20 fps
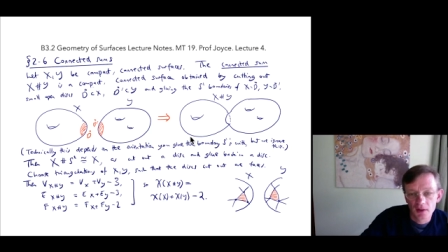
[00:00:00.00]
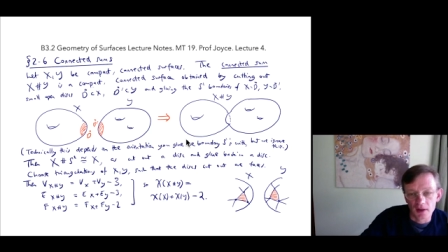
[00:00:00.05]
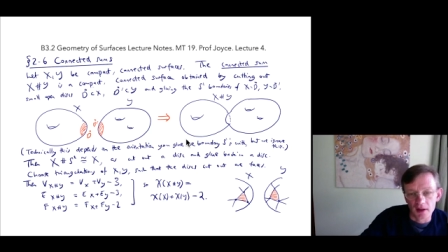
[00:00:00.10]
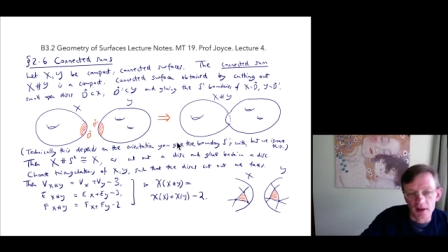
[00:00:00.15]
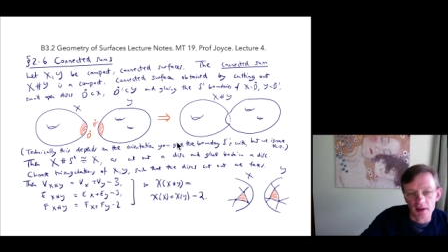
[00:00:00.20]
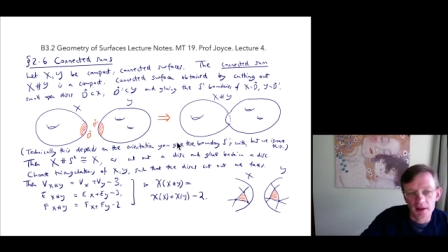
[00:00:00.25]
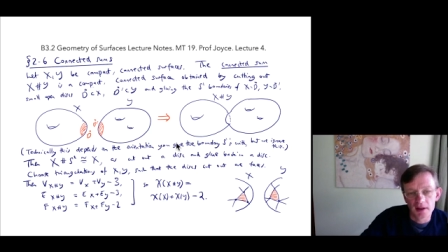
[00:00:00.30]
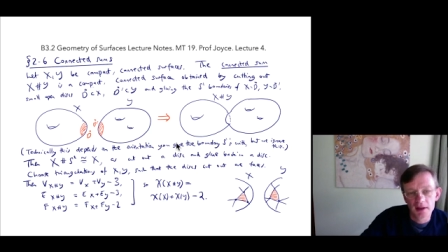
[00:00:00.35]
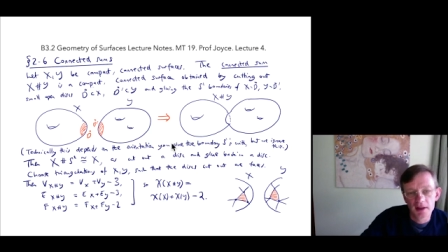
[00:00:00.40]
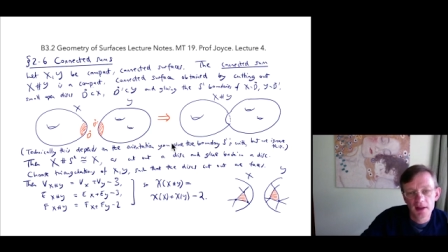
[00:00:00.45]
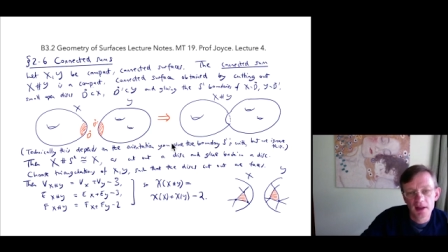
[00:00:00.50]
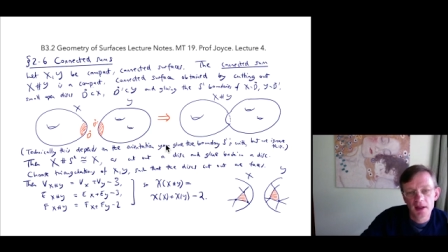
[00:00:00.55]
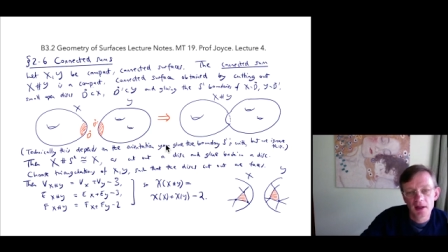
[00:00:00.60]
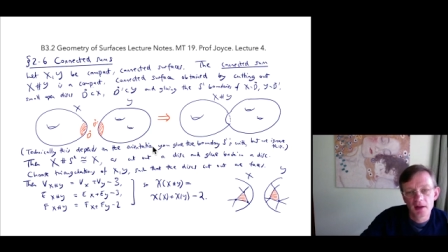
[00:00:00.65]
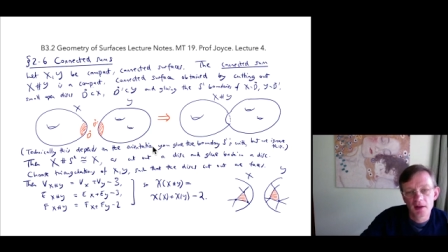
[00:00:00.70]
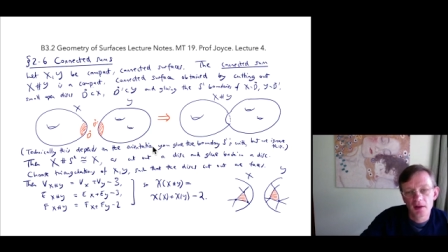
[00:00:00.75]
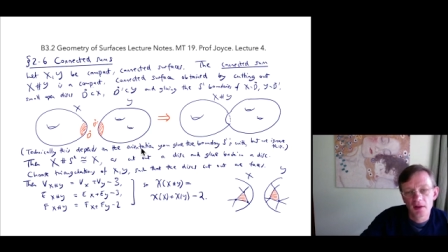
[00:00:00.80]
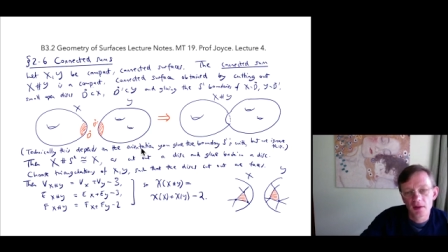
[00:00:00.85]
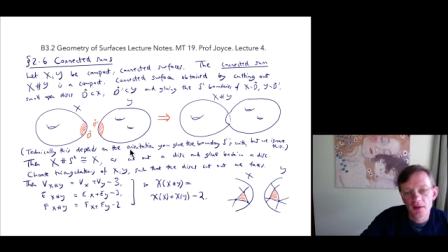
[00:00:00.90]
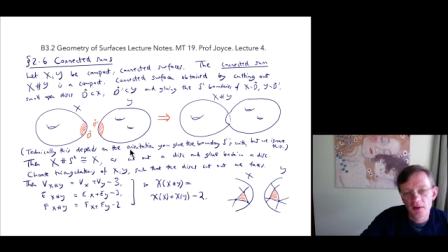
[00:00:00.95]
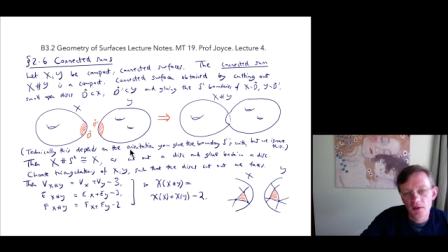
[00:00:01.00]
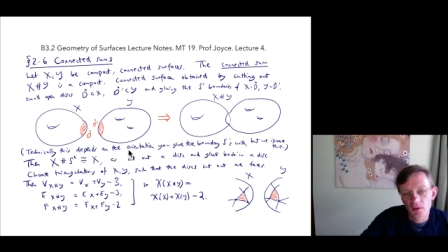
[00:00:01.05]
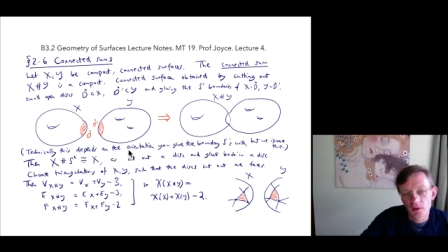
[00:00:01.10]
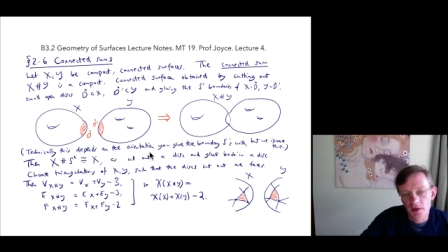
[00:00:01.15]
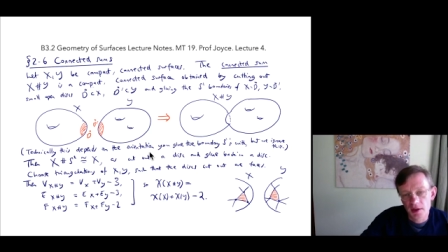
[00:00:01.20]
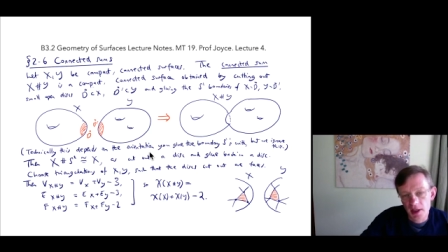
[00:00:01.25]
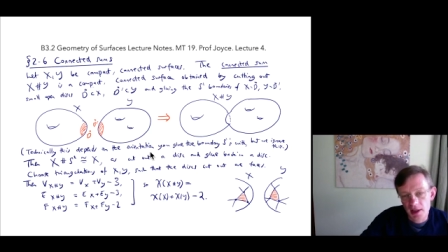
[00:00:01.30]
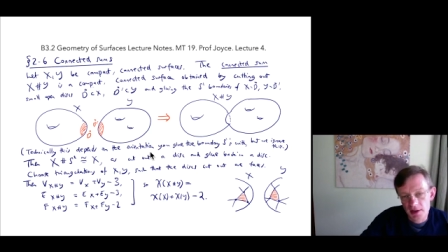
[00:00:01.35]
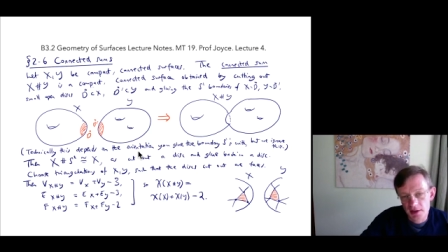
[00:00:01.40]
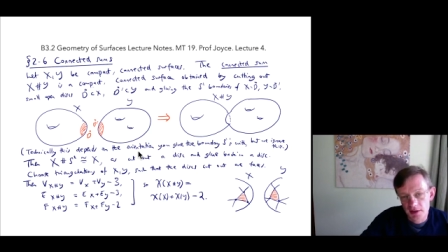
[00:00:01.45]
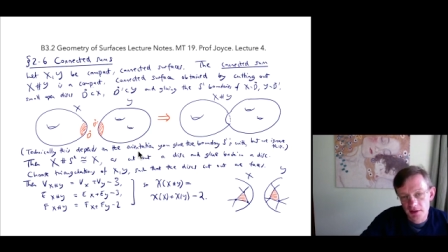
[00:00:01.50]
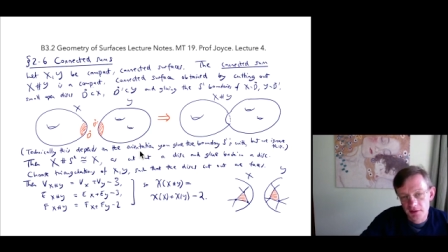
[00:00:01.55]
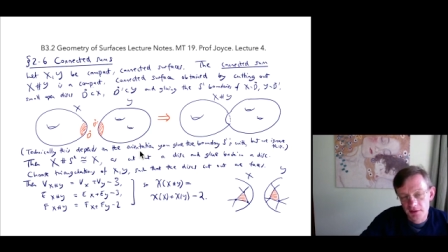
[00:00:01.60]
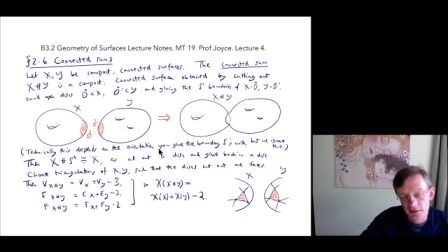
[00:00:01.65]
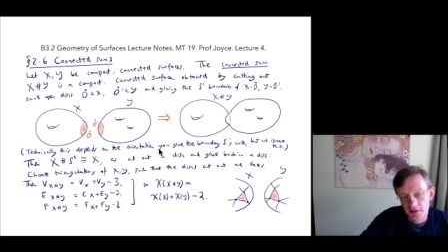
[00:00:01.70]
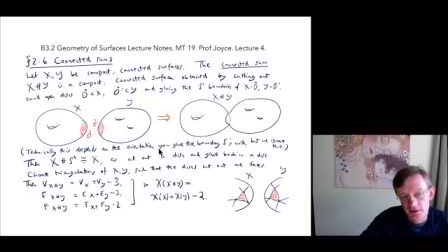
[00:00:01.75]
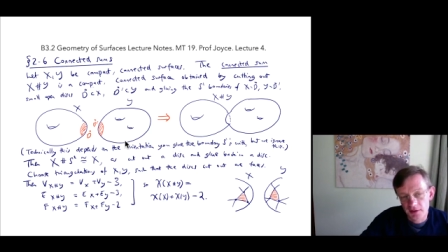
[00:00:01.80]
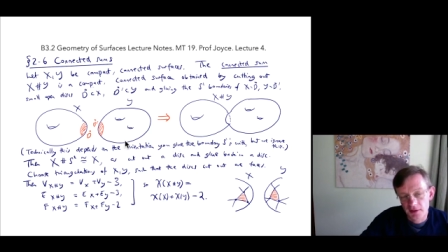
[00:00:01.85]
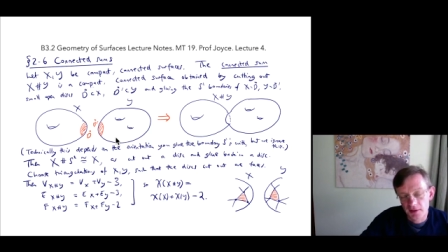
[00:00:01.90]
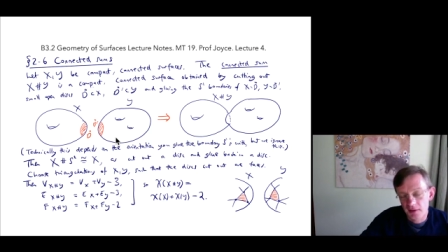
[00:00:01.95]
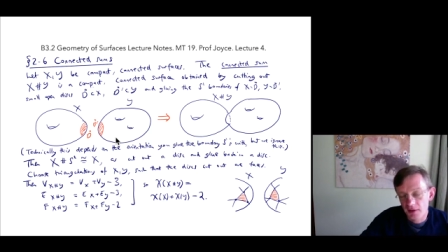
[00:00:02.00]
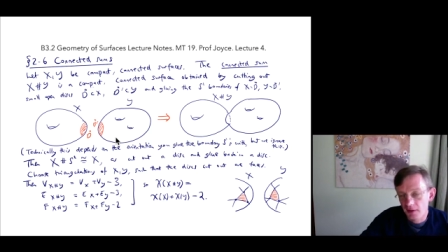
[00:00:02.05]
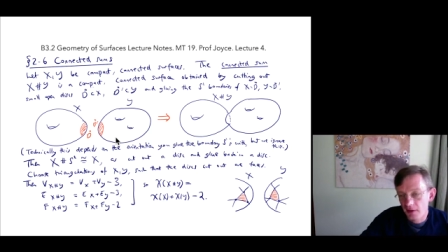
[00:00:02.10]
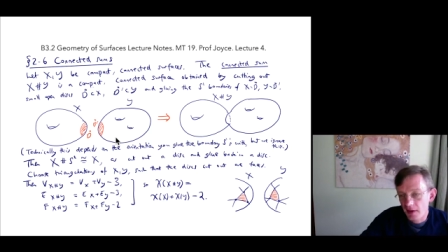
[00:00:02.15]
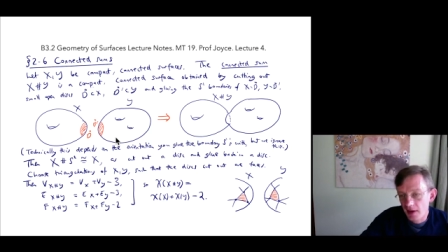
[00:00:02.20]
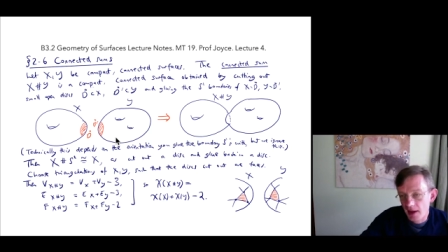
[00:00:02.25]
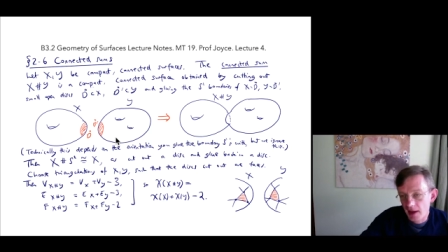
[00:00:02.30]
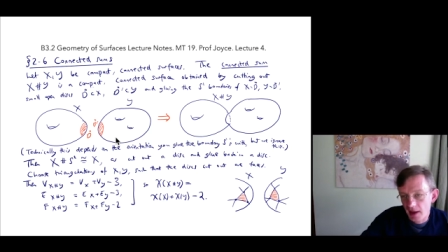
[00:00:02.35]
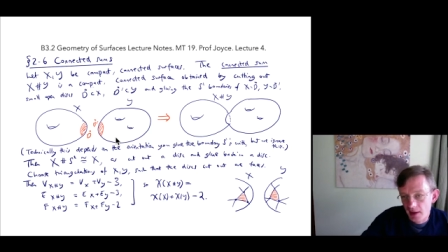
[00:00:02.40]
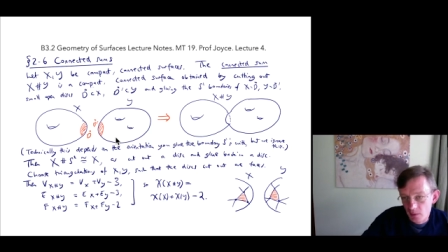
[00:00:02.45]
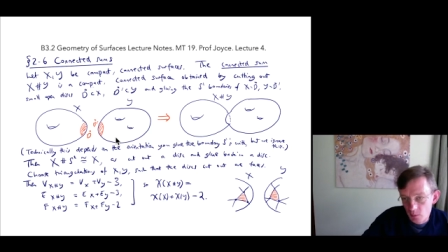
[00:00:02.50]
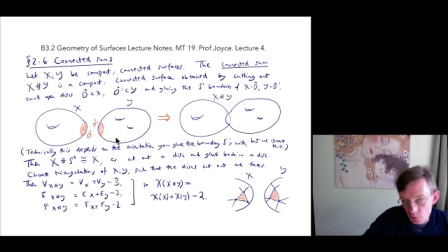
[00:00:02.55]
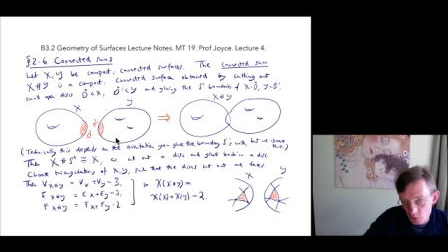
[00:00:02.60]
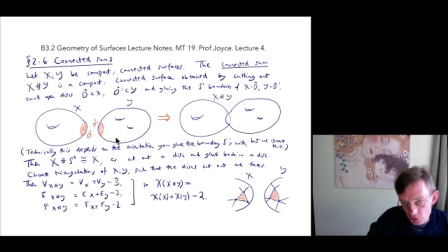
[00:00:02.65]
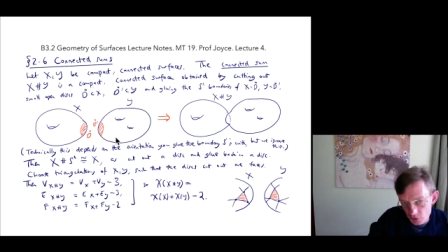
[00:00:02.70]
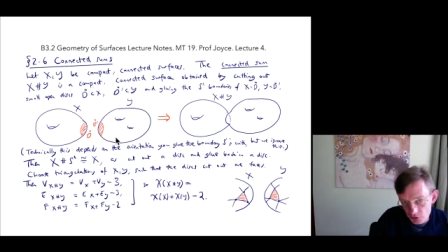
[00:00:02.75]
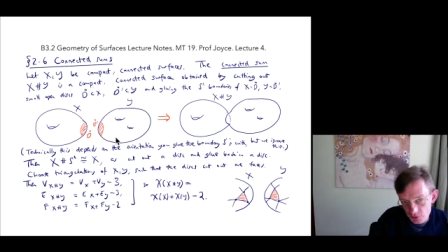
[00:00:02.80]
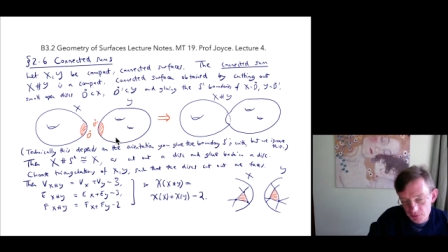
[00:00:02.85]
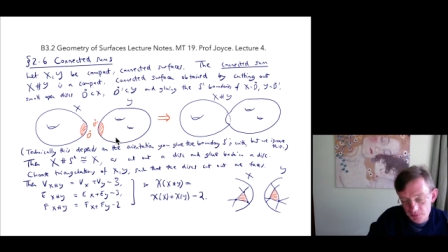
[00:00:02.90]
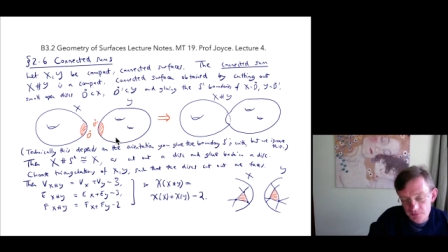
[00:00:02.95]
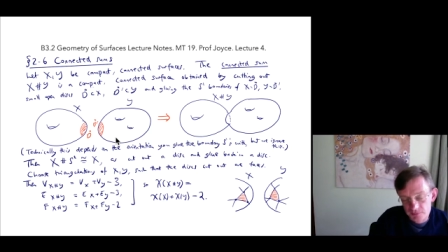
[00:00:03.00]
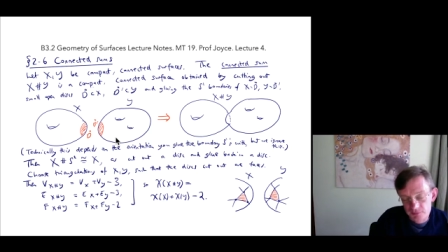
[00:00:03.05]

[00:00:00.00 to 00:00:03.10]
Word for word: the orientations there would